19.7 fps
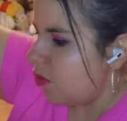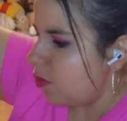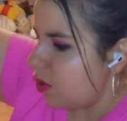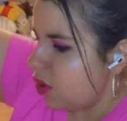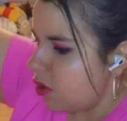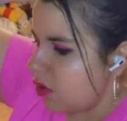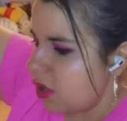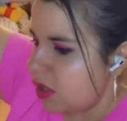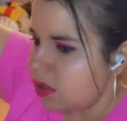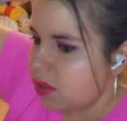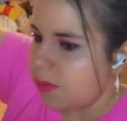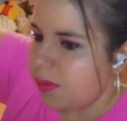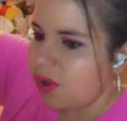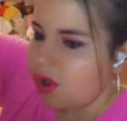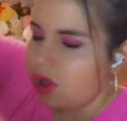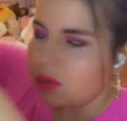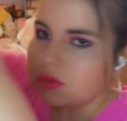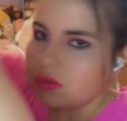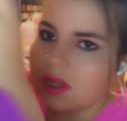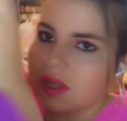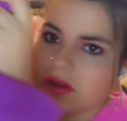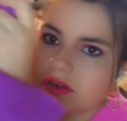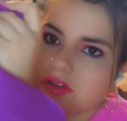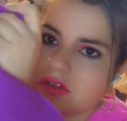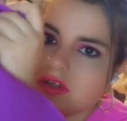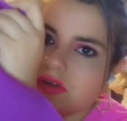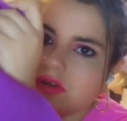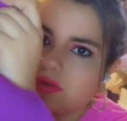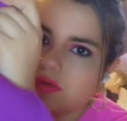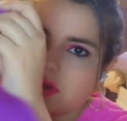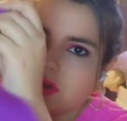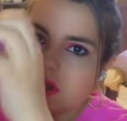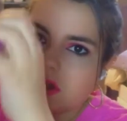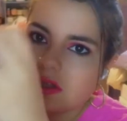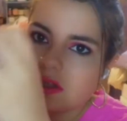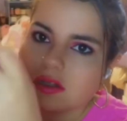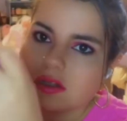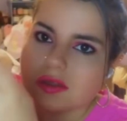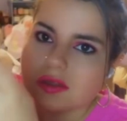I'm going to like the bottoms. I actually didn't
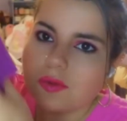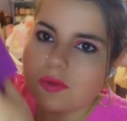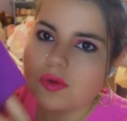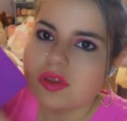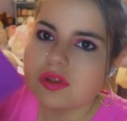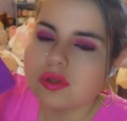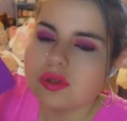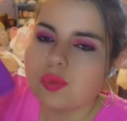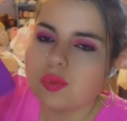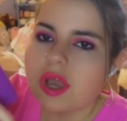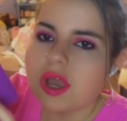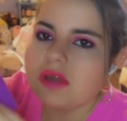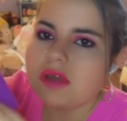realize that they were this wide